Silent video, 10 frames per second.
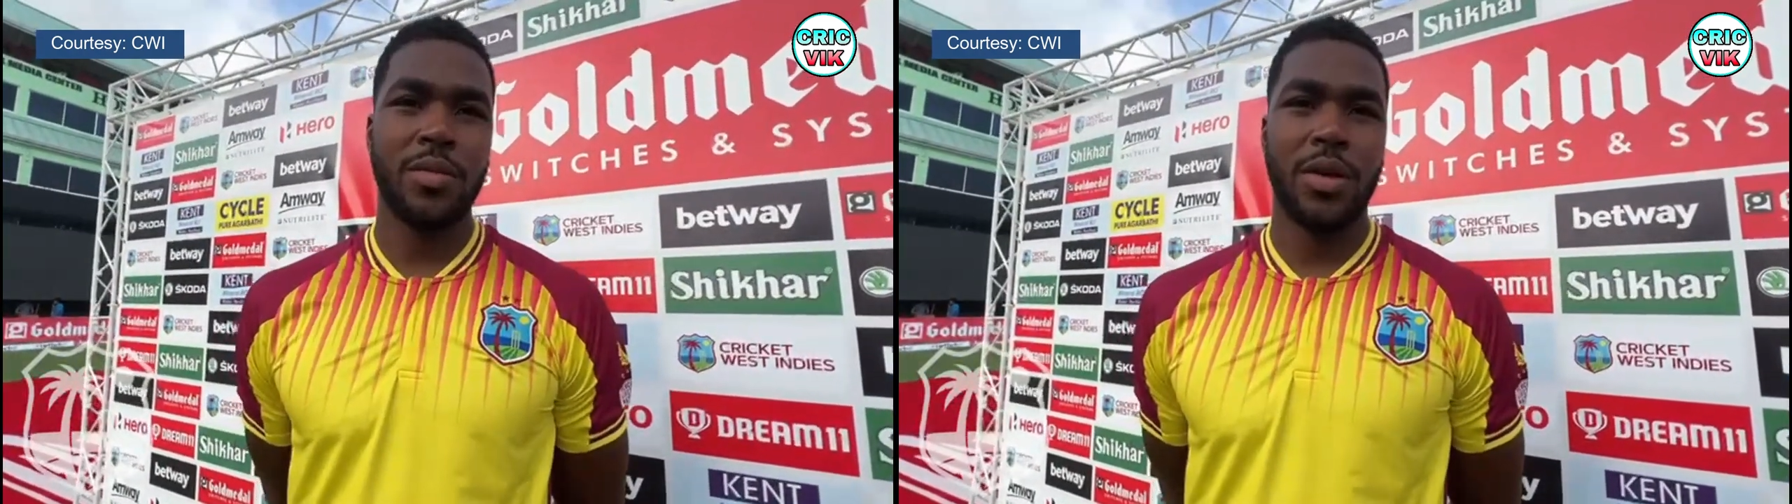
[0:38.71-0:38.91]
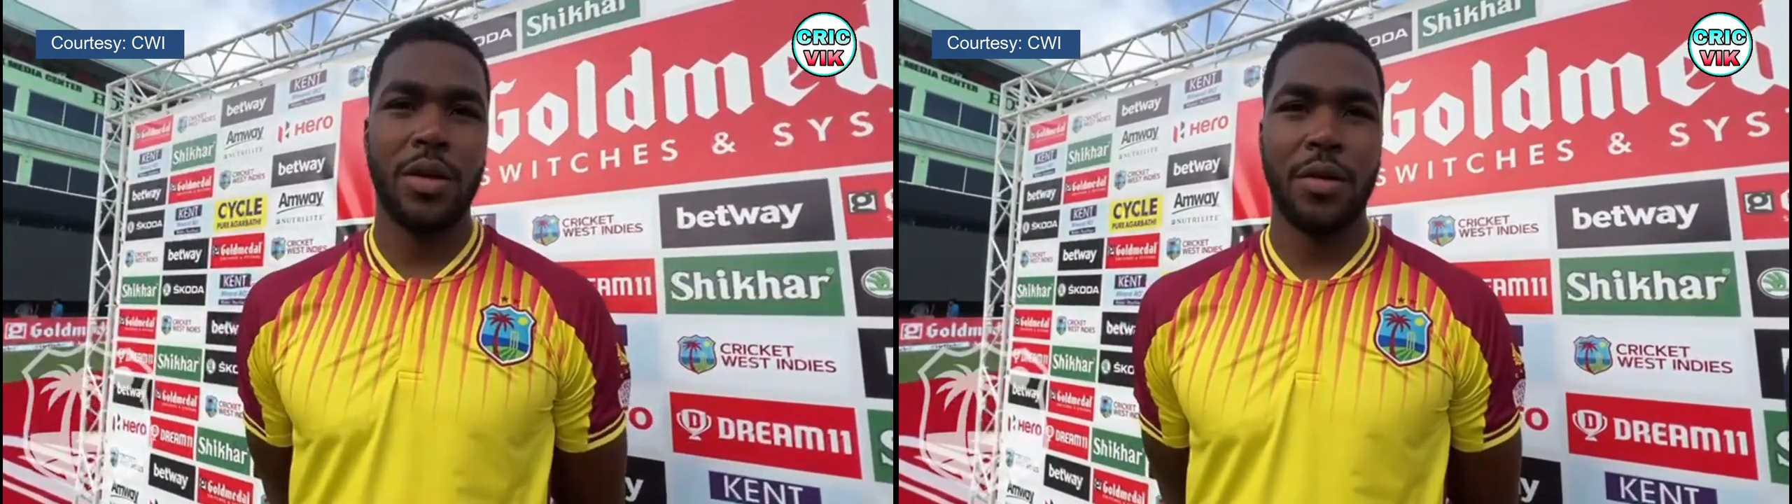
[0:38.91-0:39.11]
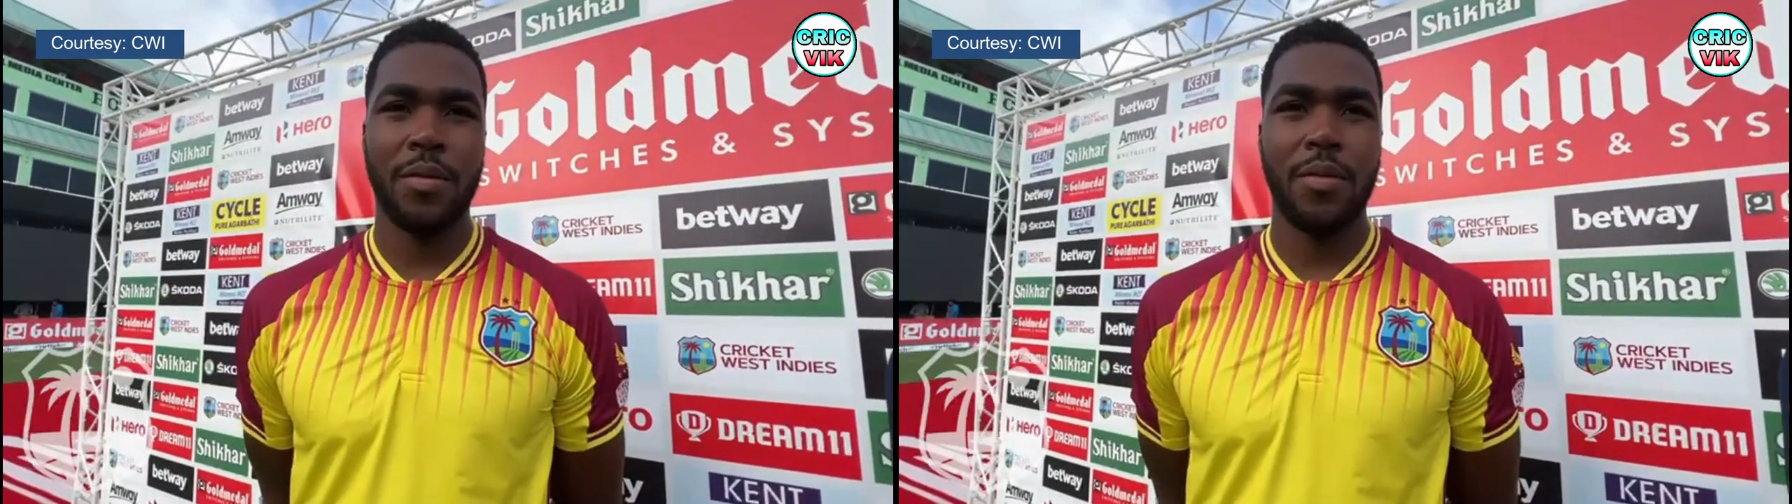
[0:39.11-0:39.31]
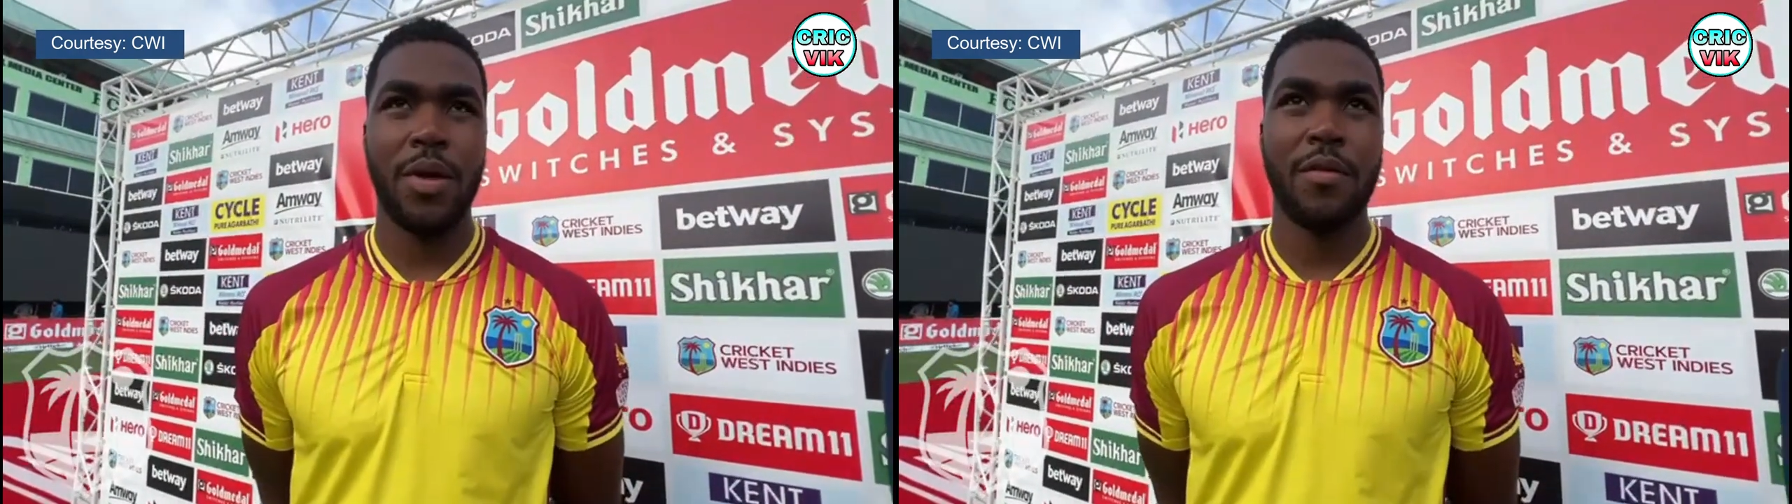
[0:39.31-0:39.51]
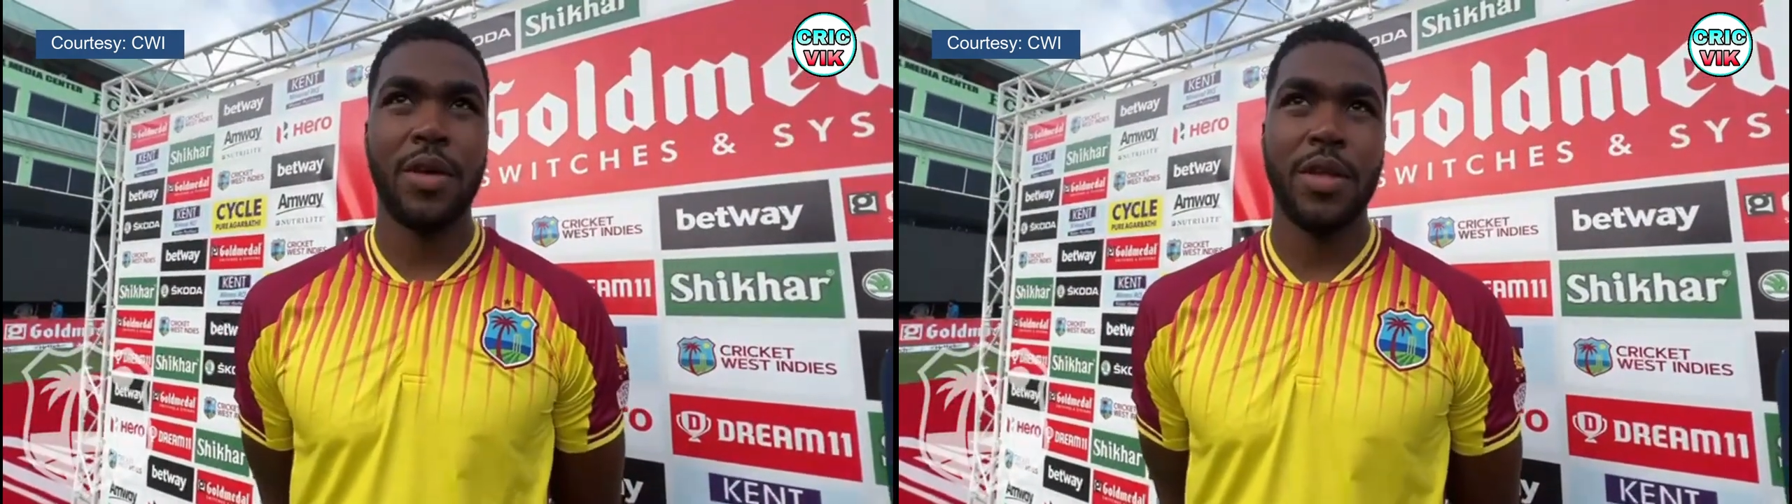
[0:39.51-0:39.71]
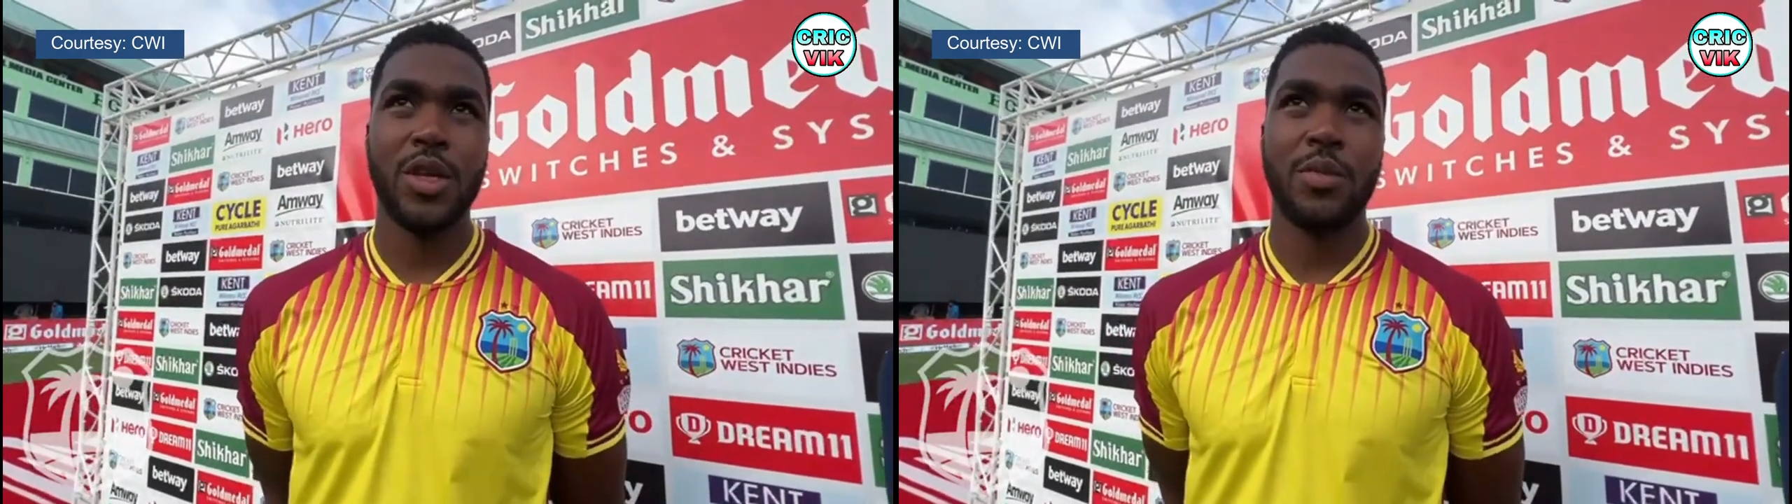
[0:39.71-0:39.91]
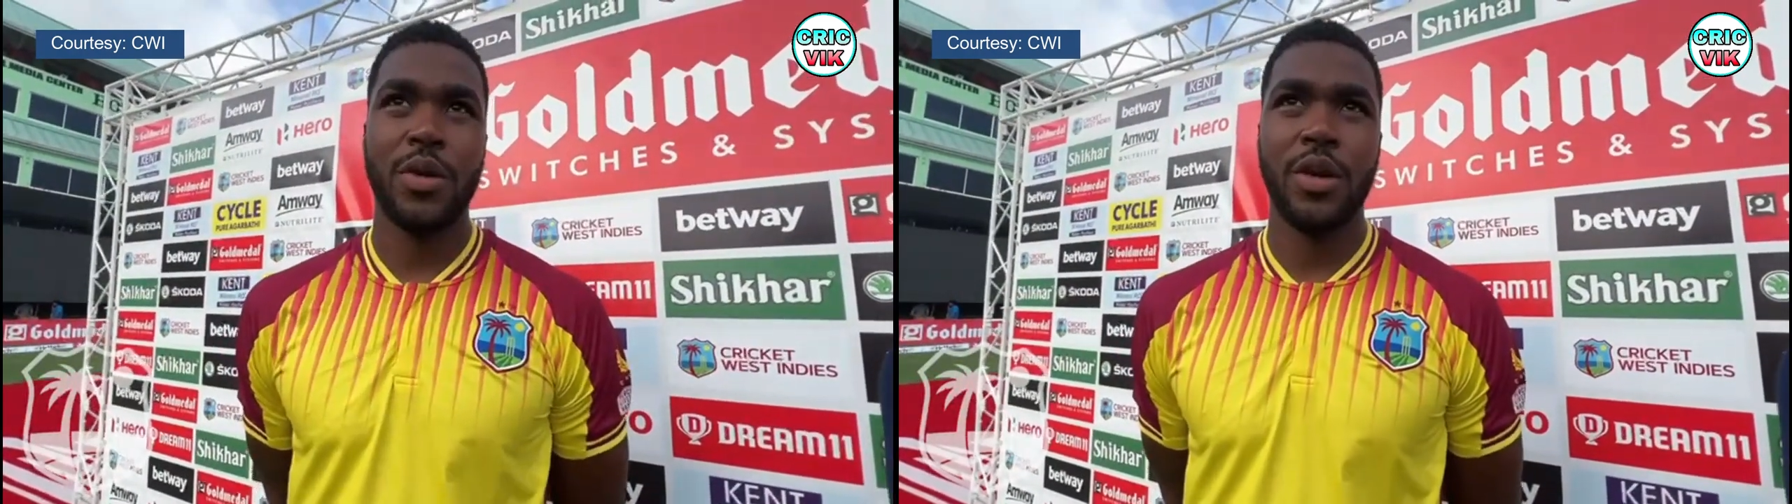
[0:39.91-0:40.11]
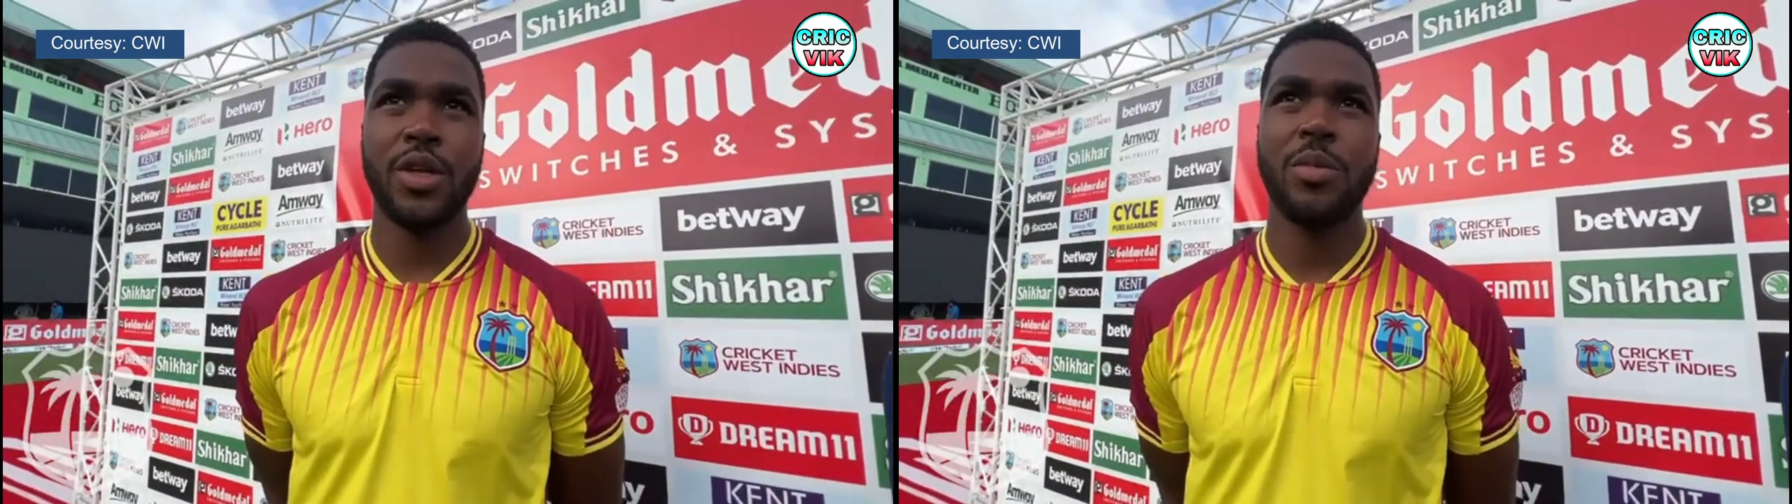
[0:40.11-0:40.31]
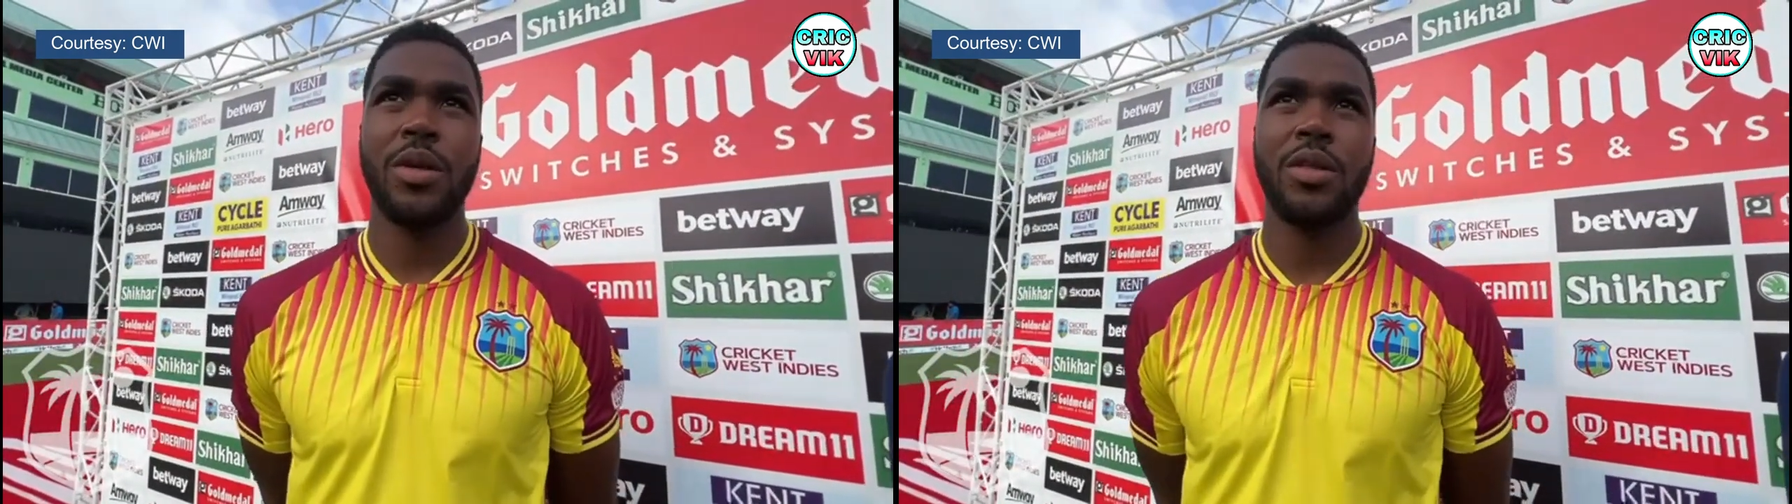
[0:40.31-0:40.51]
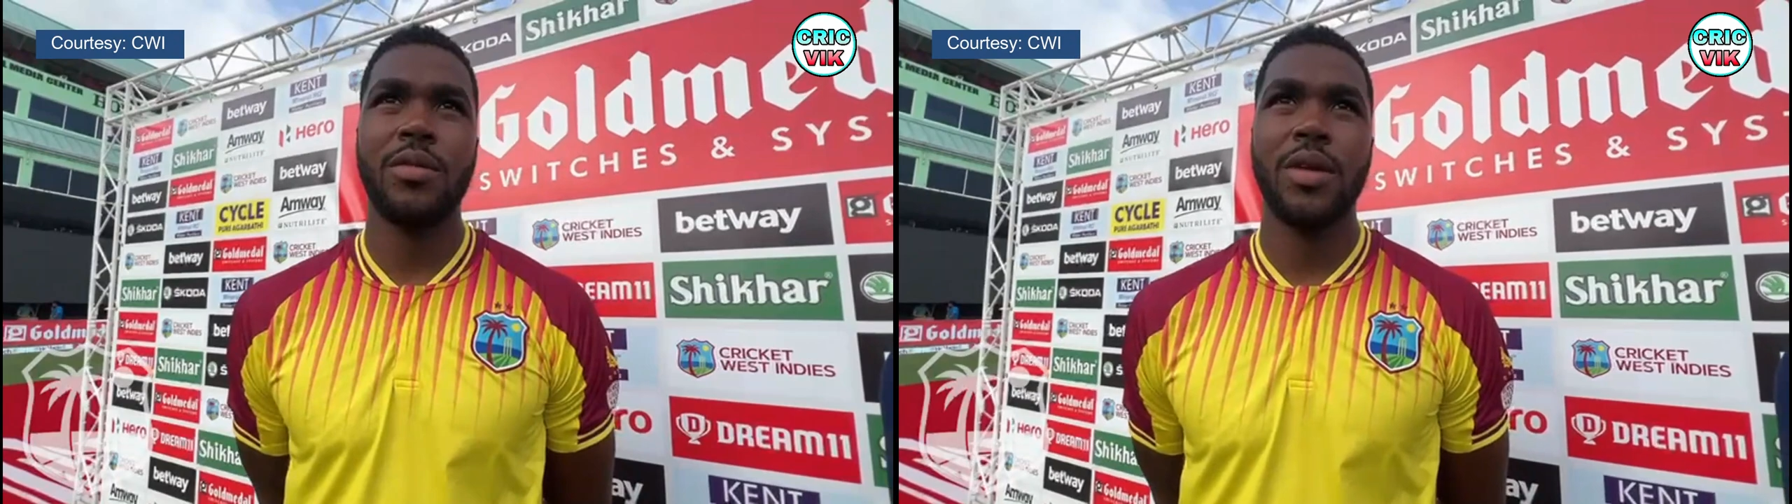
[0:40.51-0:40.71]
I've gained experience
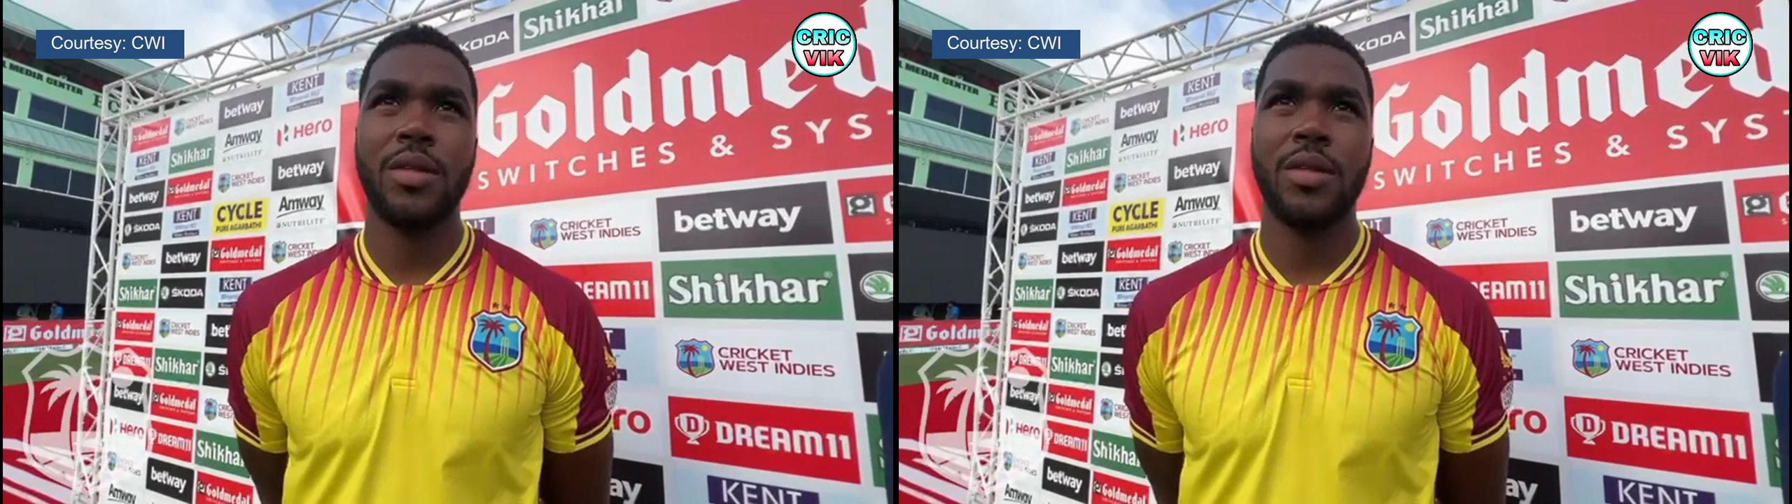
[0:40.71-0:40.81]
playing